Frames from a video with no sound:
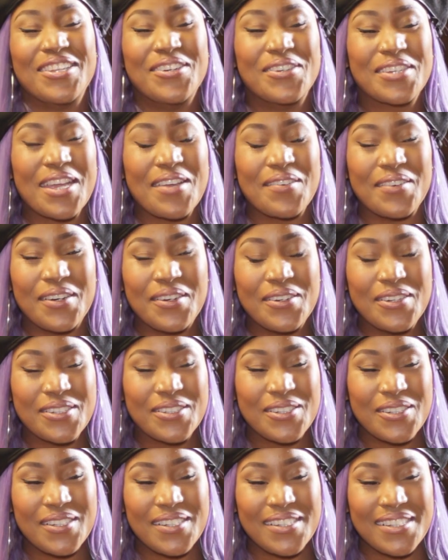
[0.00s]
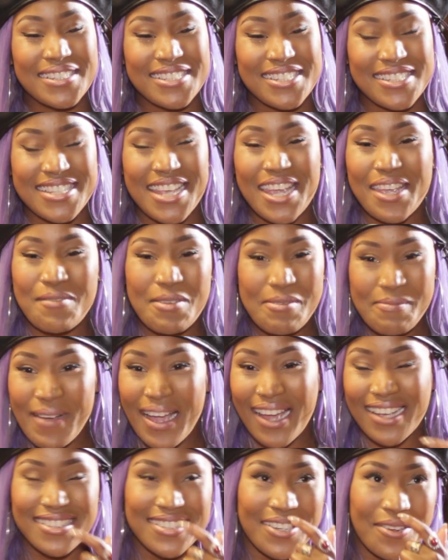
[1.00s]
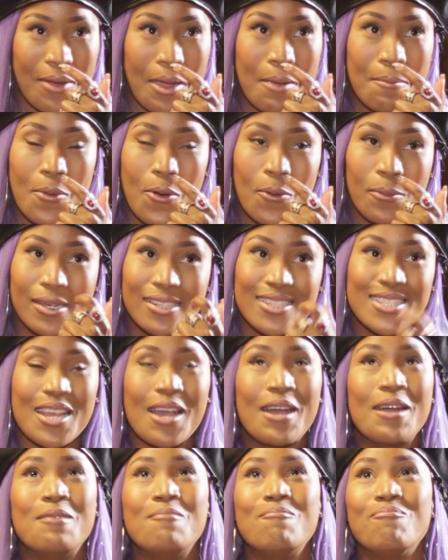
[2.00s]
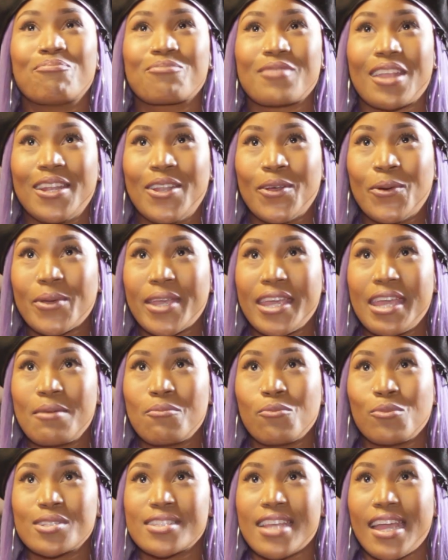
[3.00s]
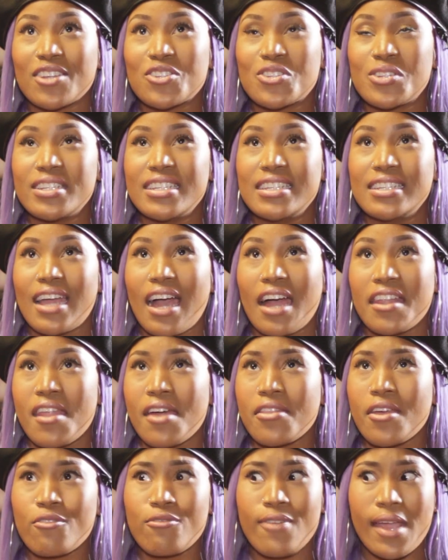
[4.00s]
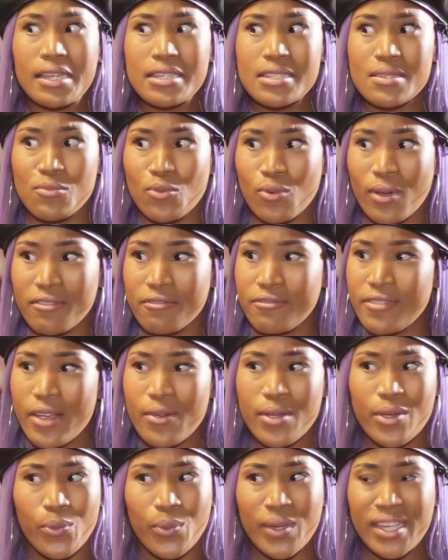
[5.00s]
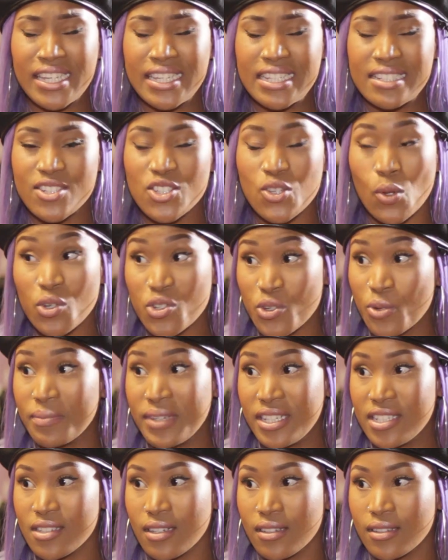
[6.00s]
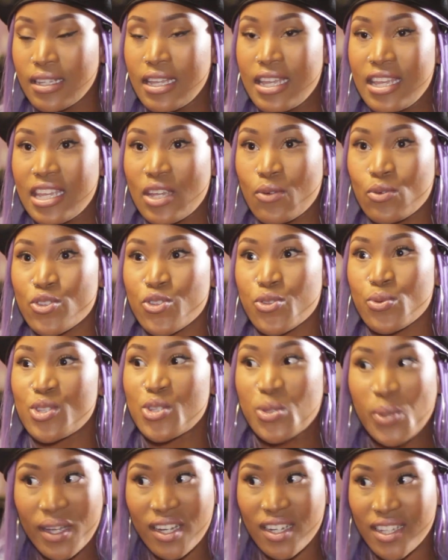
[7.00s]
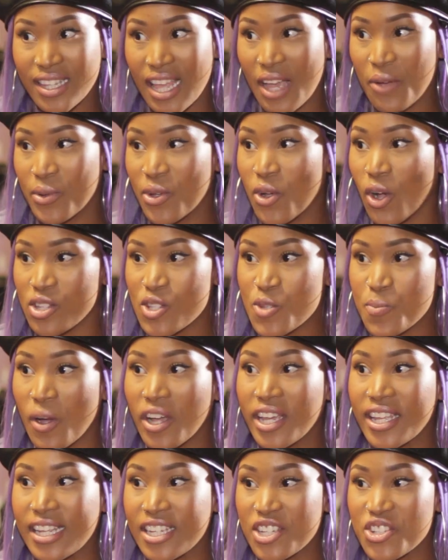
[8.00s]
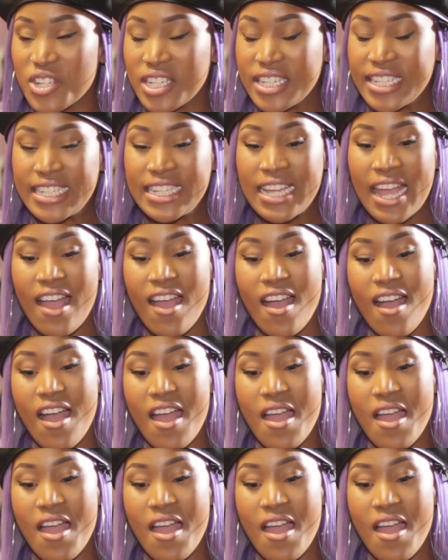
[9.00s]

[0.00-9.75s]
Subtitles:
Lil' Kim, oh gosh, you're taking me back to great moments. Lil' Kim was actually another random one, very weird. Social media. It was through Twitter that we got spotted, actually.